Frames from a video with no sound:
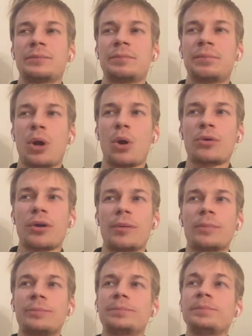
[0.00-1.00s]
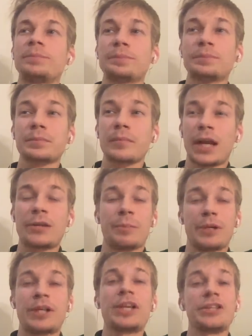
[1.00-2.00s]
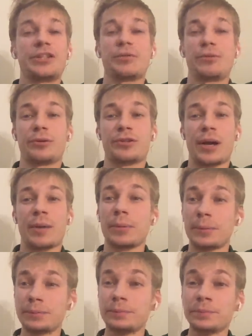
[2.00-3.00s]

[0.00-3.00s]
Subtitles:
program at McKinsey, for example,